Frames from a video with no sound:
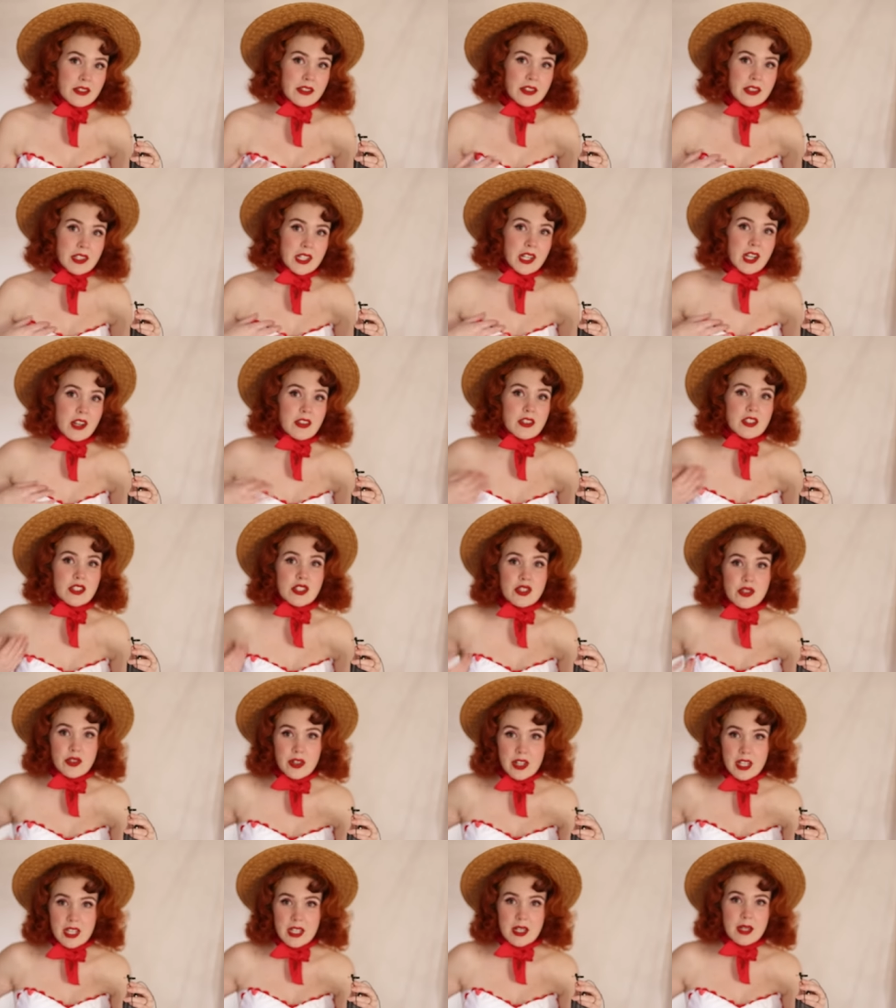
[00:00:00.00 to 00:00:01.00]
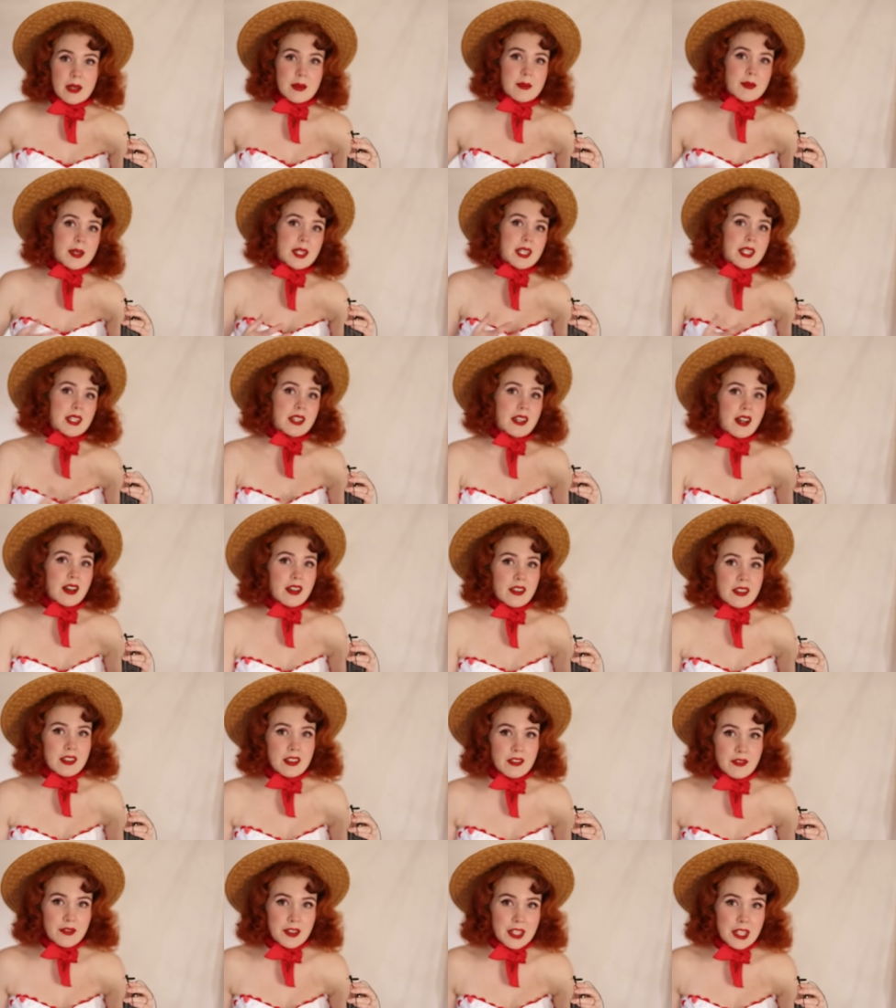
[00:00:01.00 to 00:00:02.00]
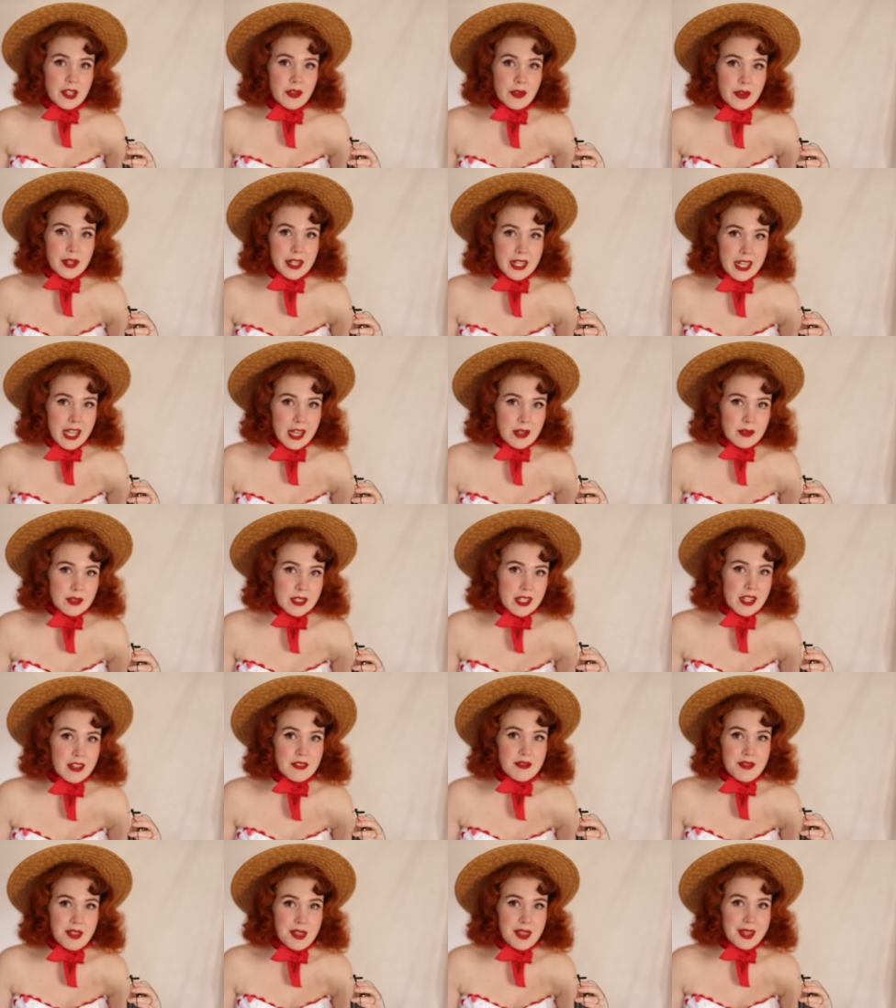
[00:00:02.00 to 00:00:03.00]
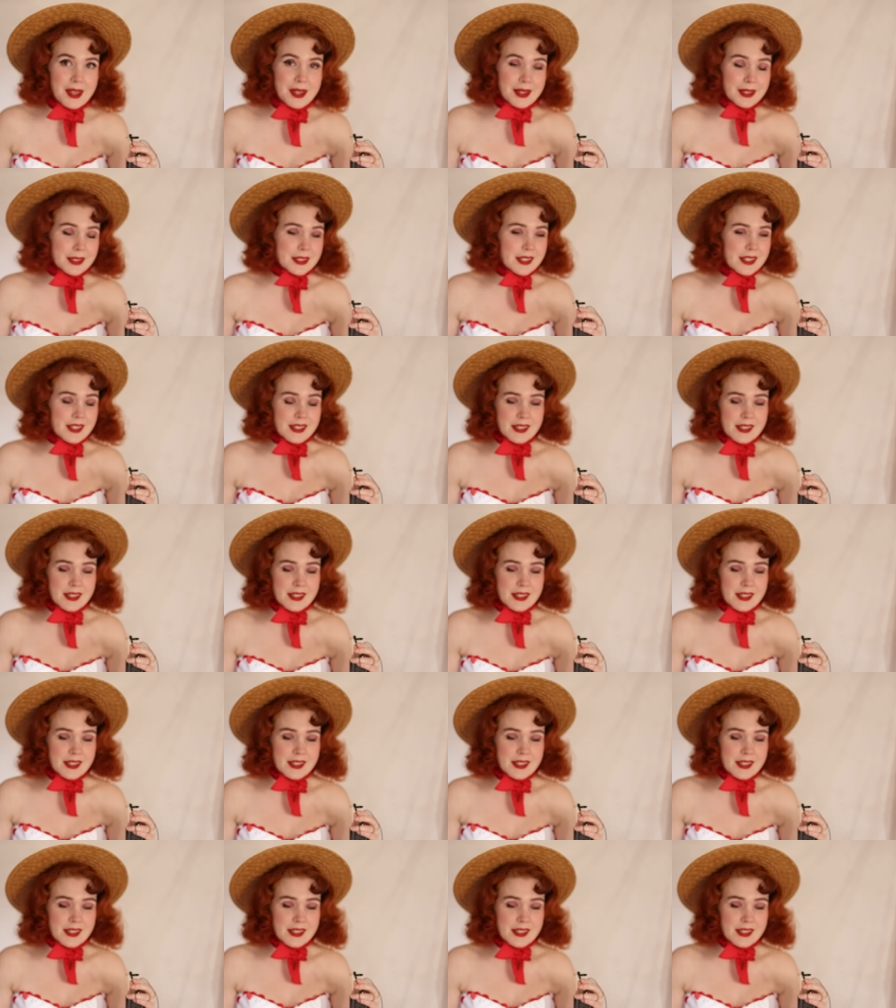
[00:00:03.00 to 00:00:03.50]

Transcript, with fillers: including all the trim and all the figuring out of things.